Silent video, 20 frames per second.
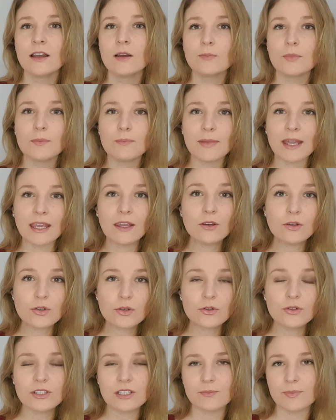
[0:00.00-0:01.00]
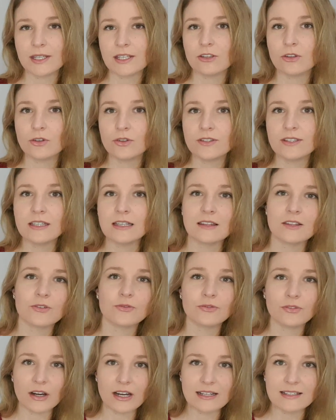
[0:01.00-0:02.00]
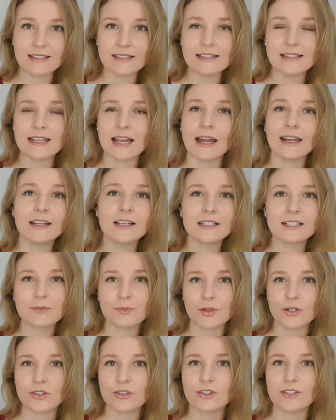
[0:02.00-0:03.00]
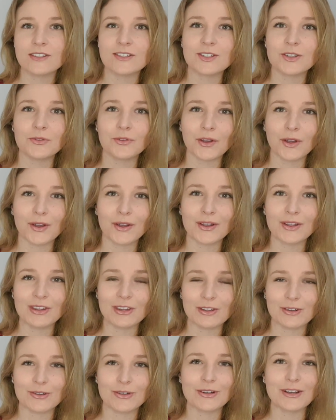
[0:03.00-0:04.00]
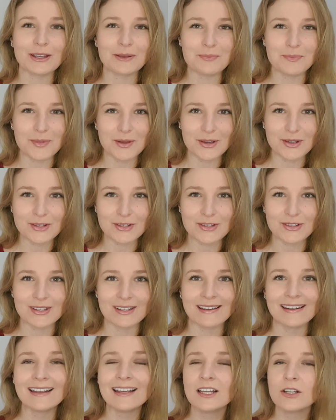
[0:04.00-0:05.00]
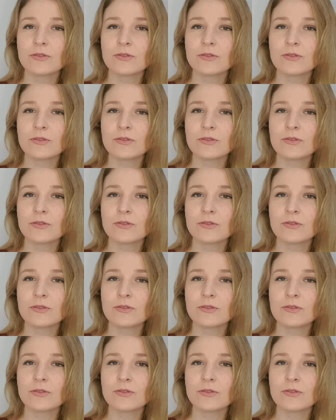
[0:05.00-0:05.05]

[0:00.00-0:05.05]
but make sure to be using the phrases and expressions you've heard through immersion.